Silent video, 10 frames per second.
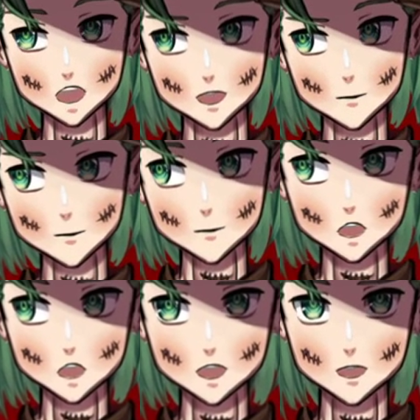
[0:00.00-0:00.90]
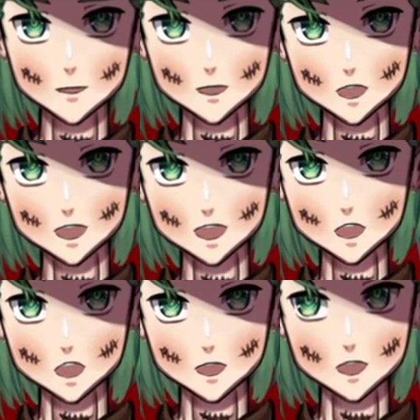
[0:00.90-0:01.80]
be fixed in an
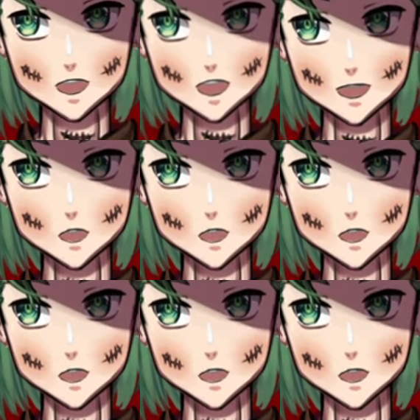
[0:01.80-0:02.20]
instant. Like,